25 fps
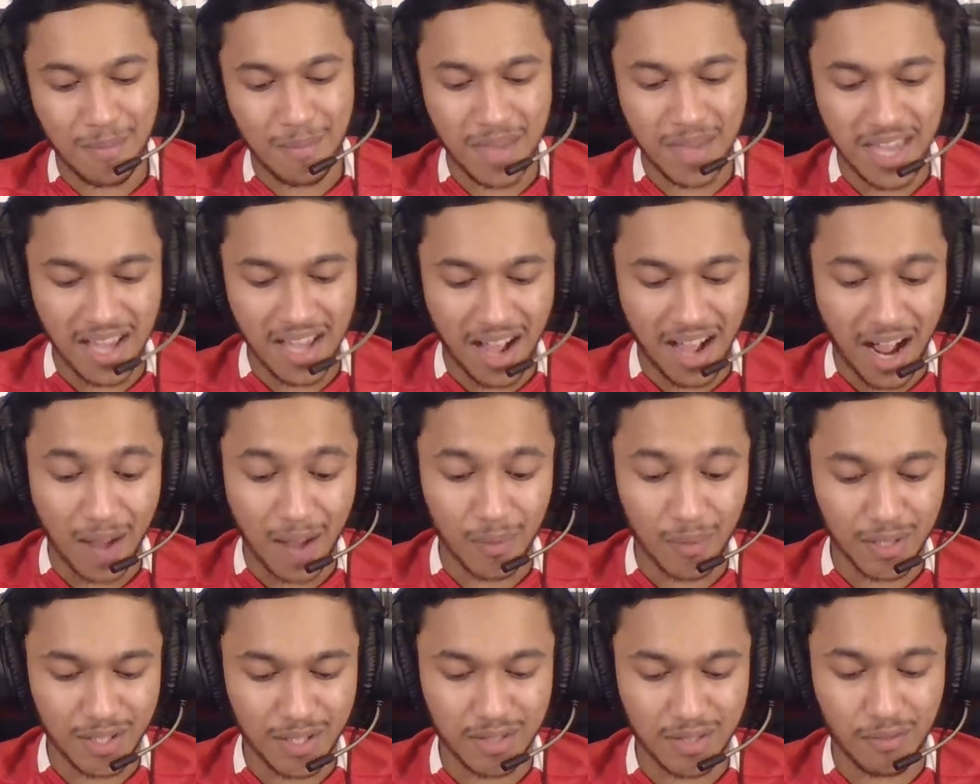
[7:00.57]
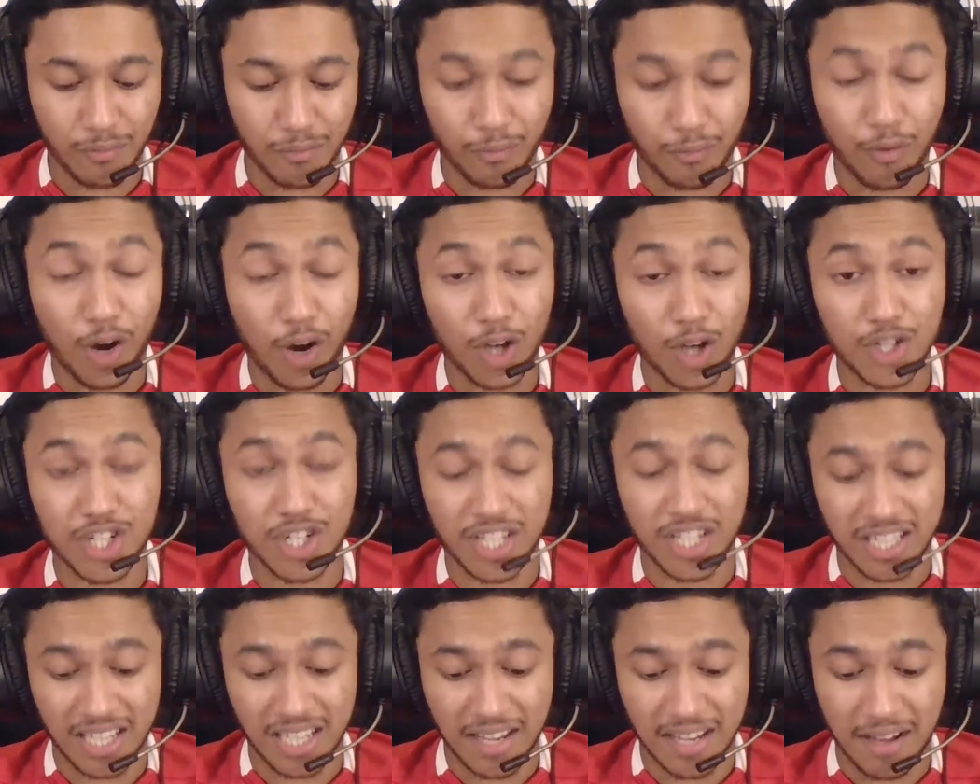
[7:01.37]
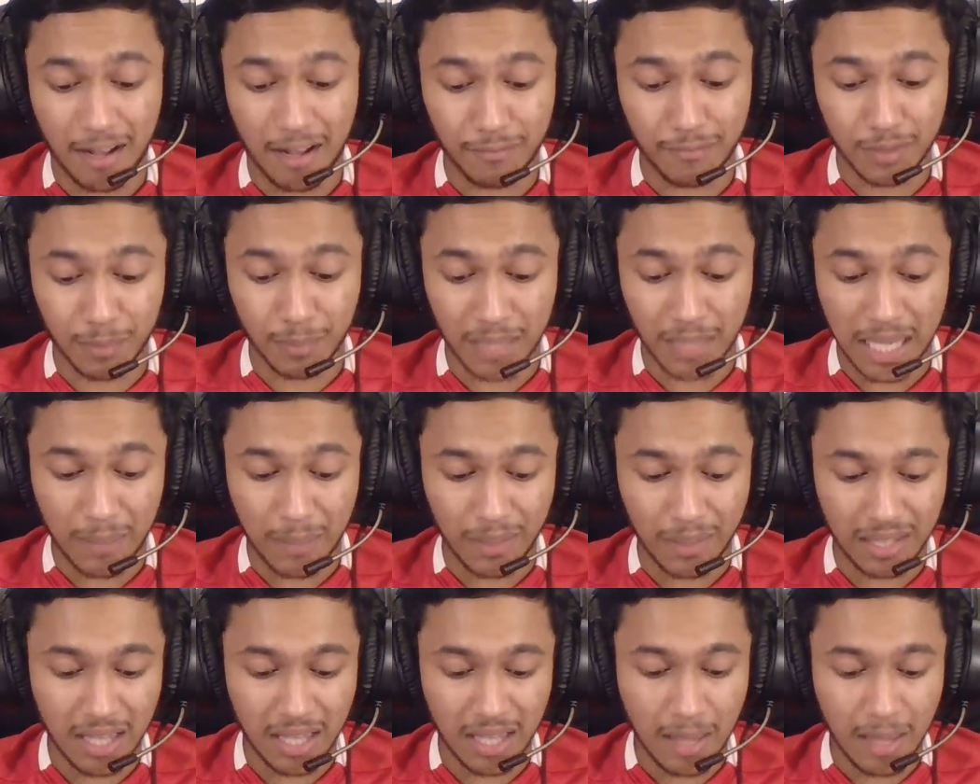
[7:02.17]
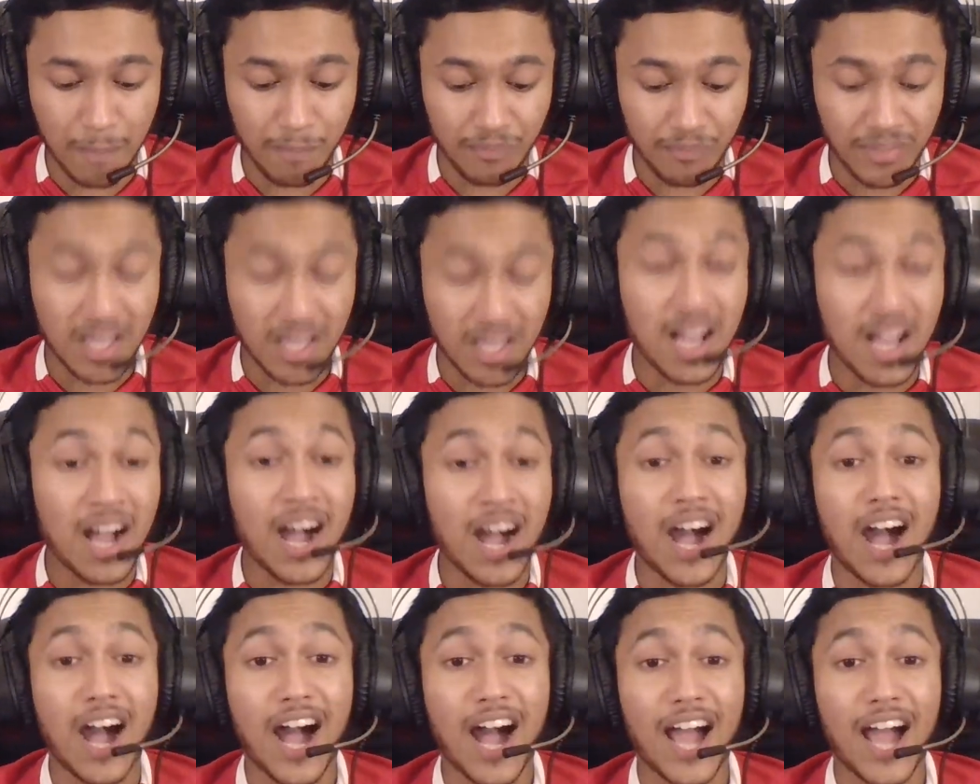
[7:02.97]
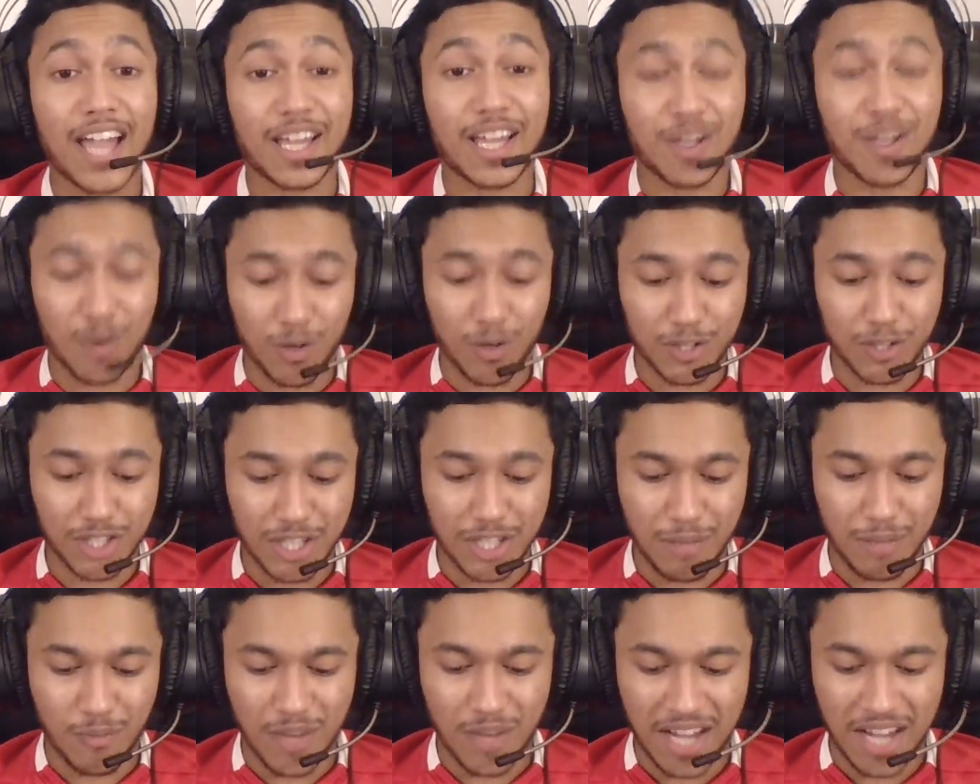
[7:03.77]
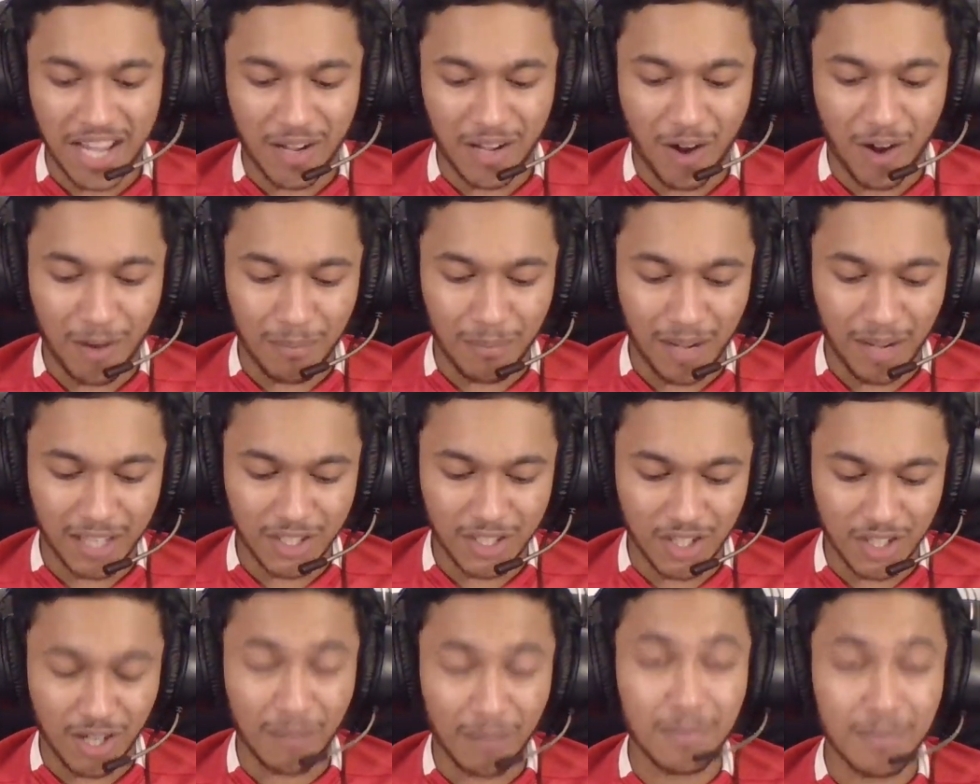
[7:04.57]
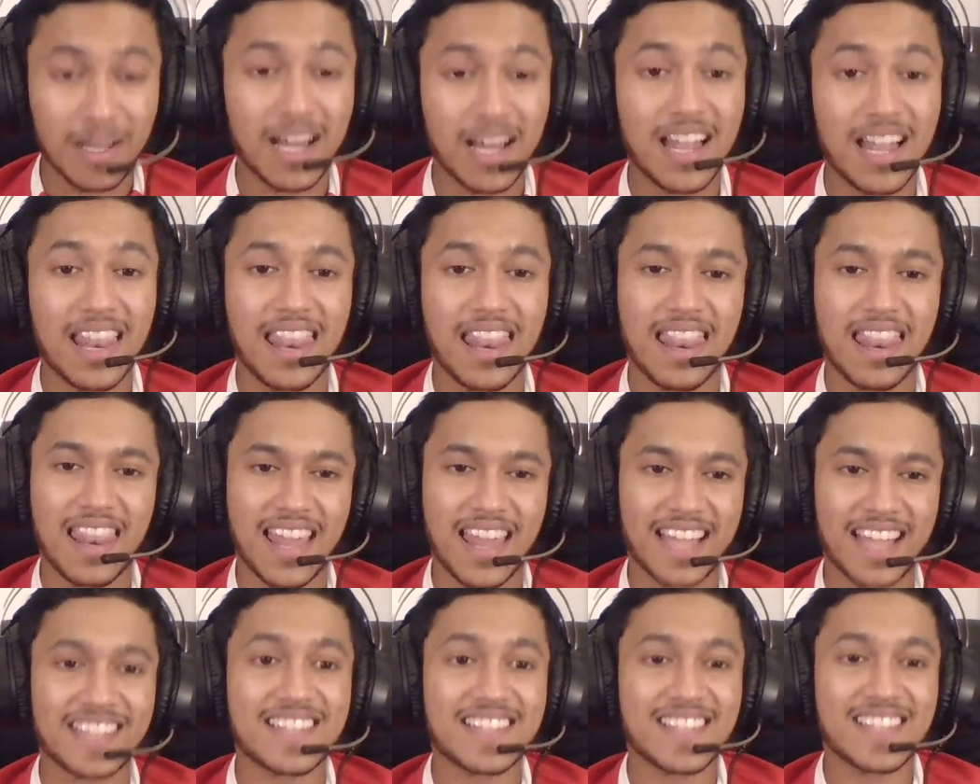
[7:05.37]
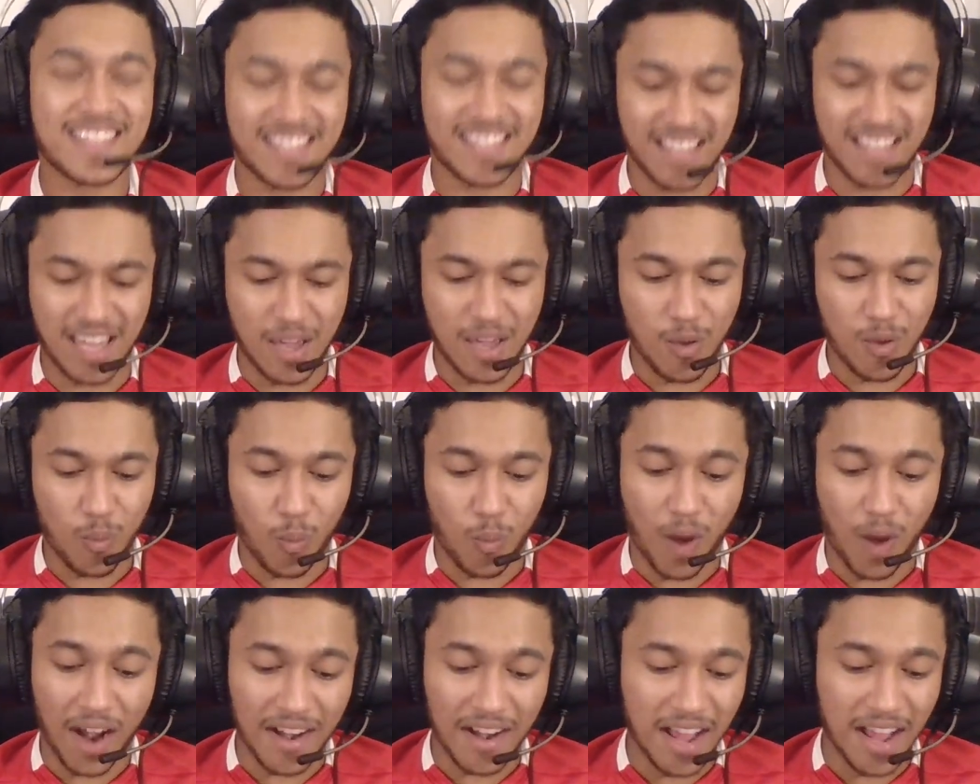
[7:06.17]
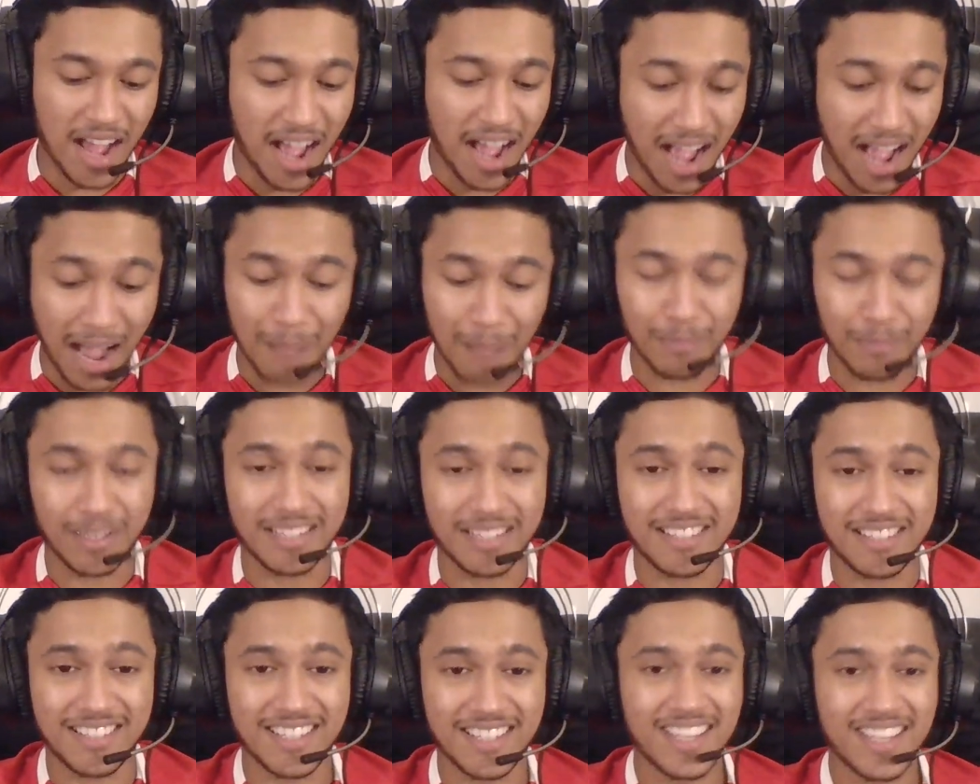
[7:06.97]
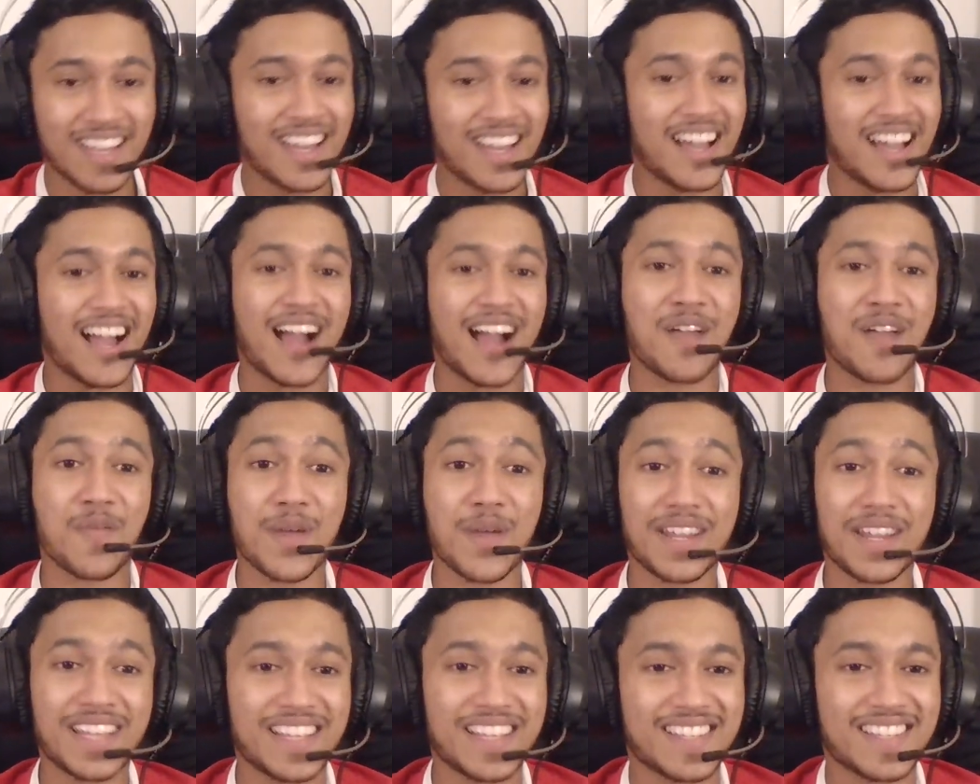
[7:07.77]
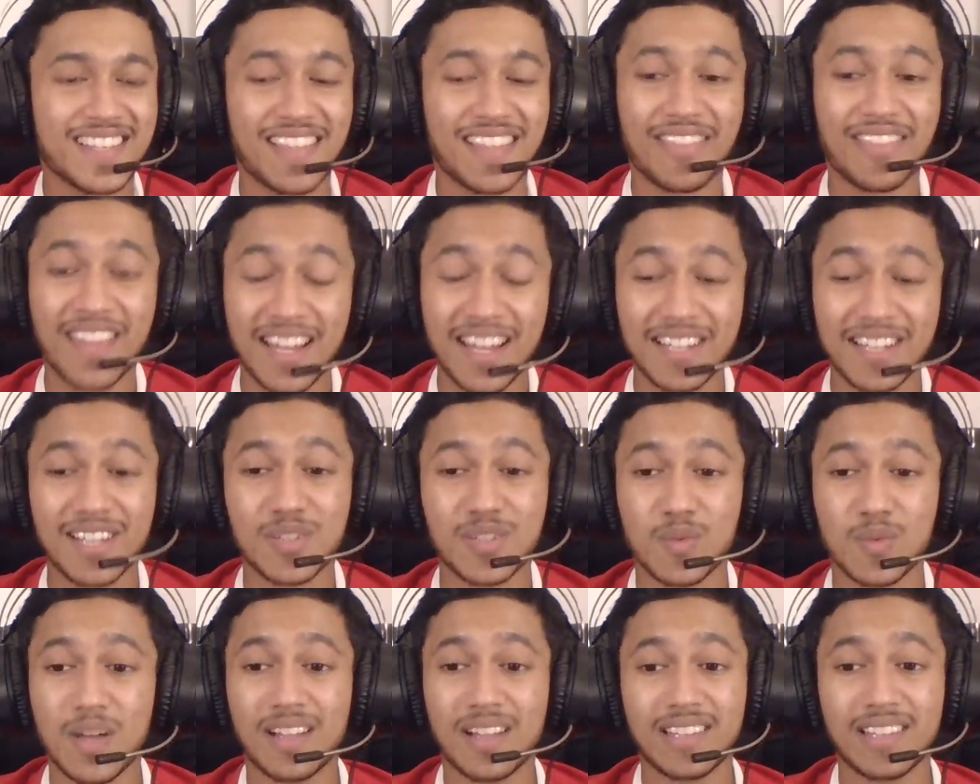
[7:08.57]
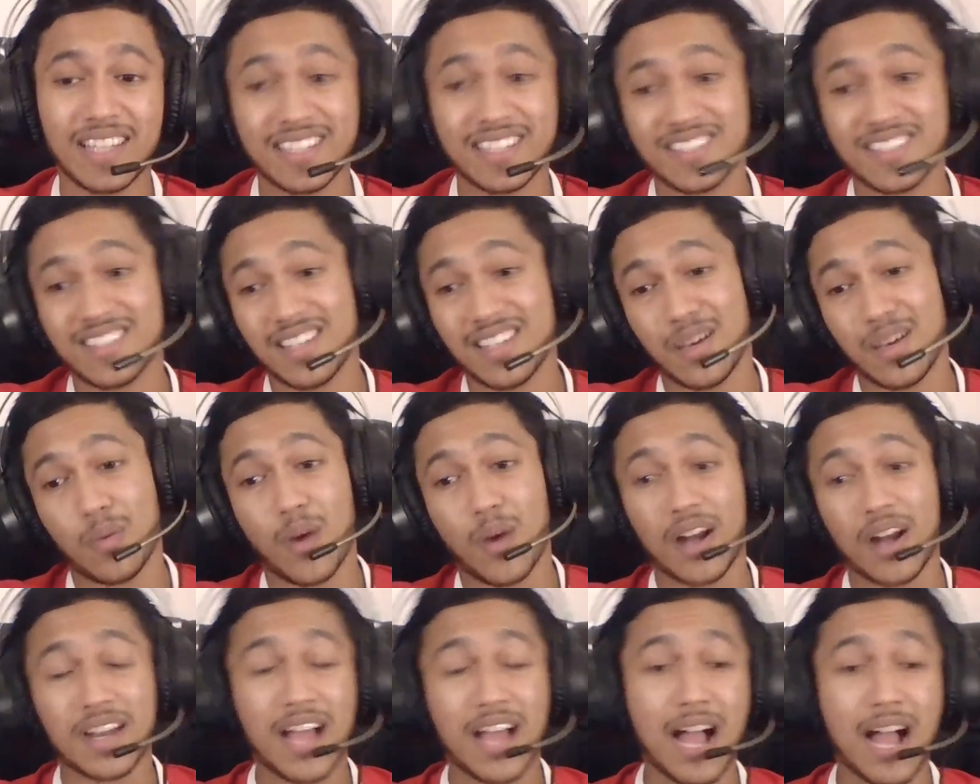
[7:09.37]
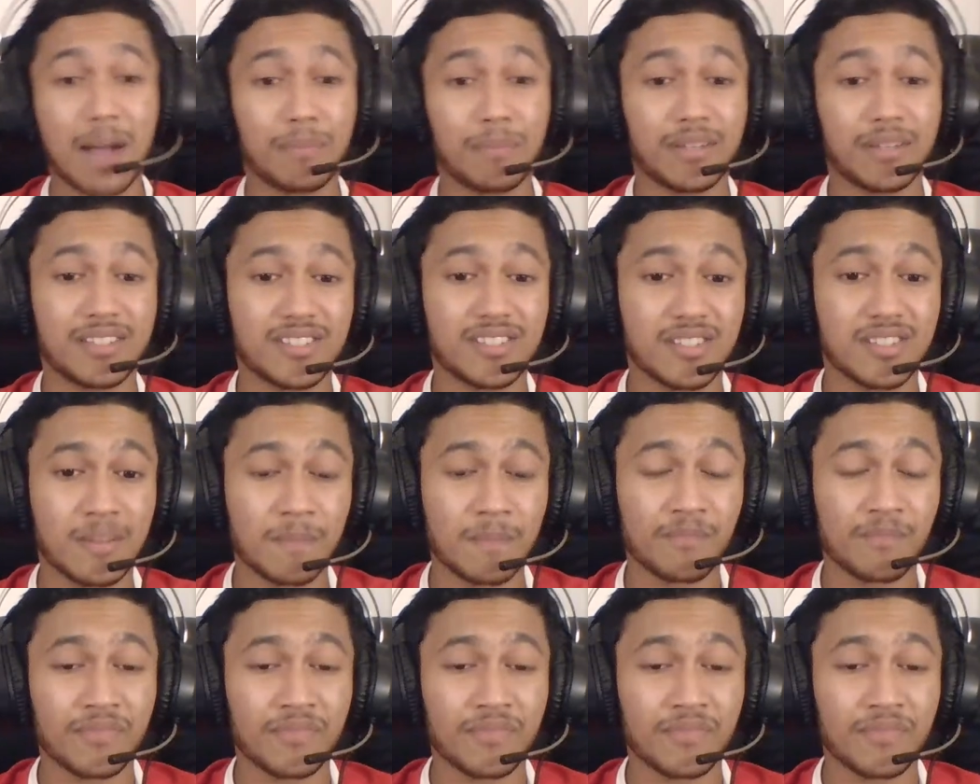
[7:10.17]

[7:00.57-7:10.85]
me. I was fortunate enough to play with him. I coached him when I got my job. Let's see what happens. And when he said that as well, let's see what happens,